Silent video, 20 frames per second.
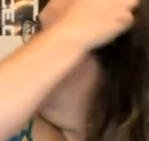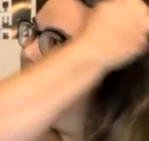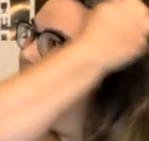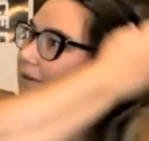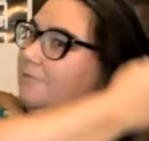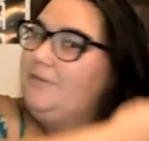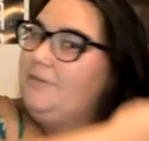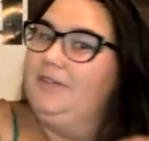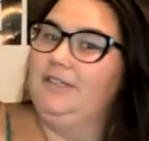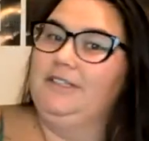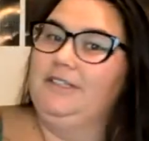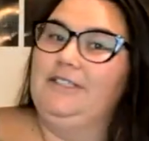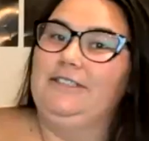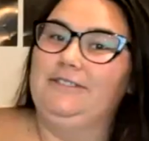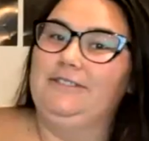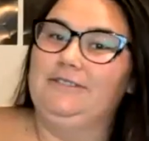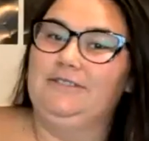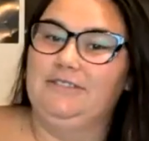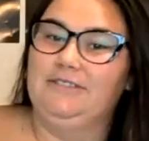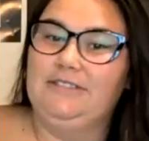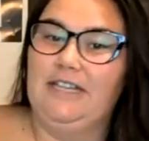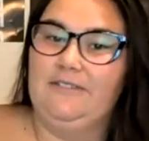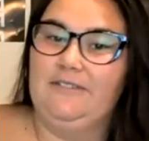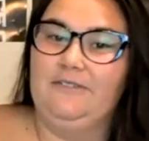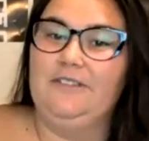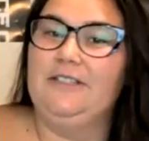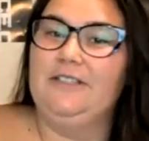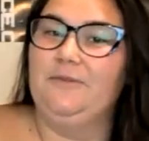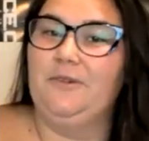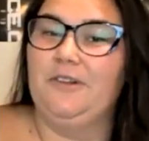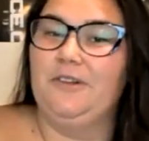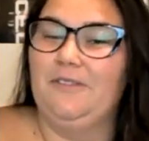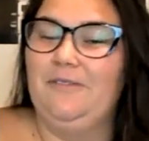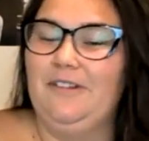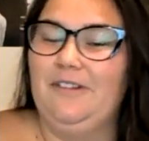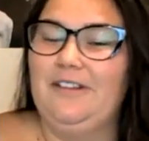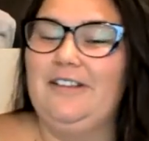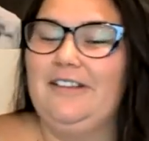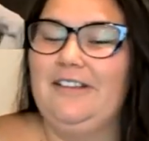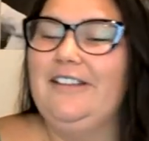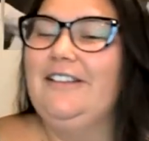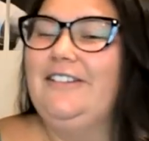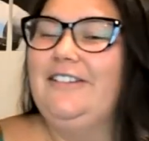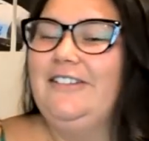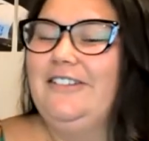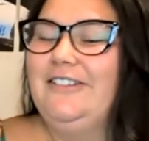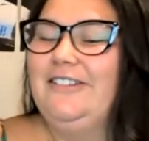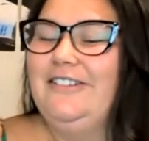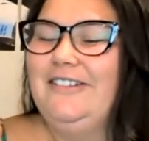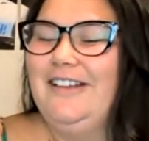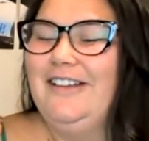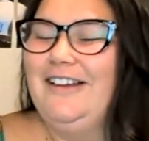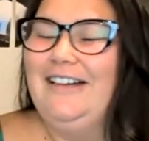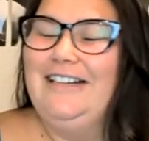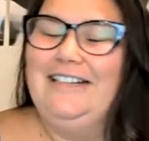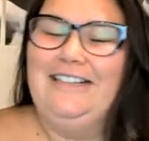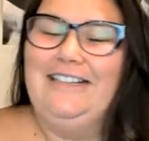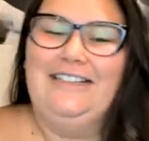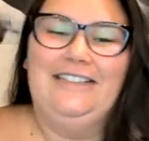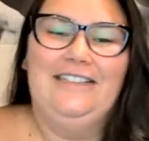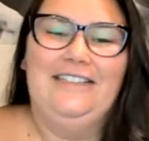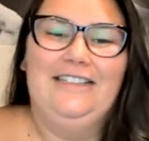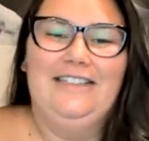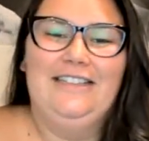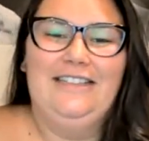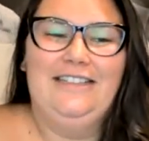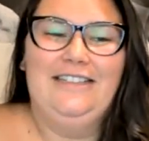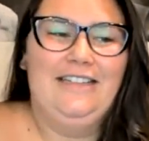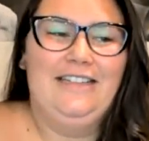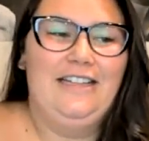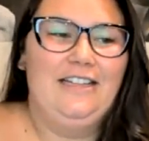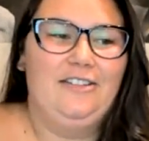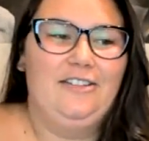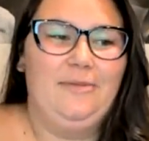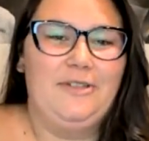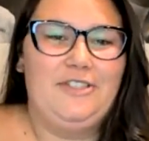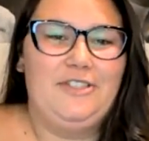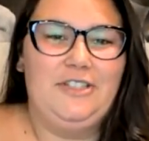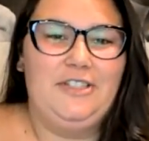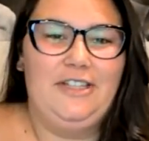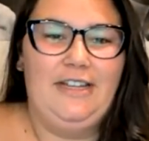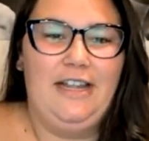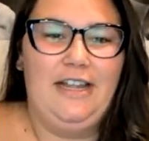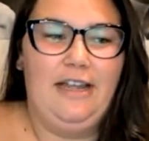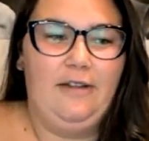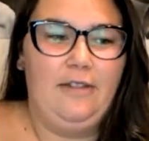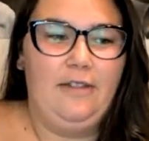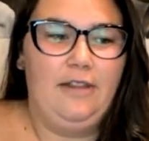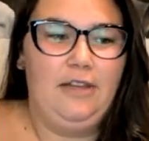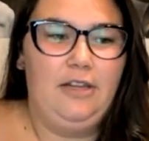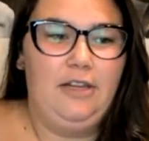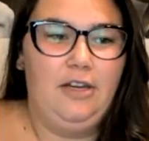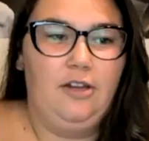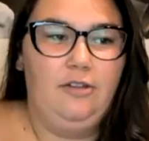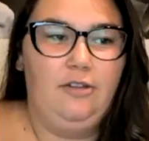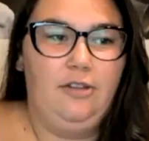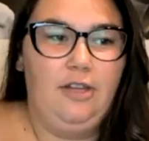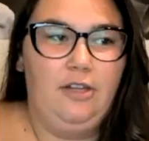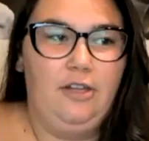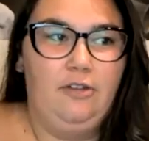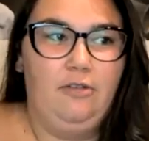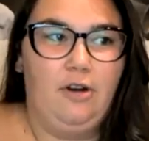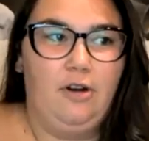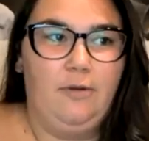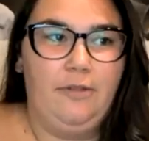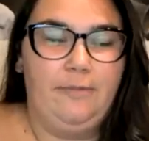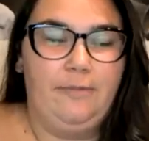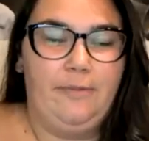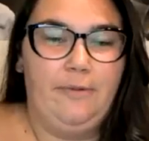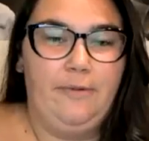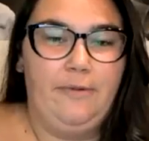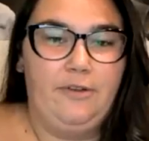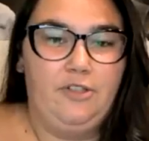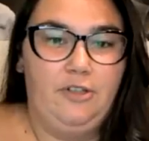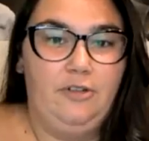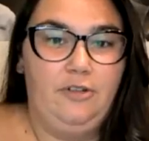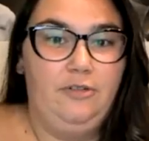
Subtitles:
really, definitely worth looking into. Especially now, that you are with promotion who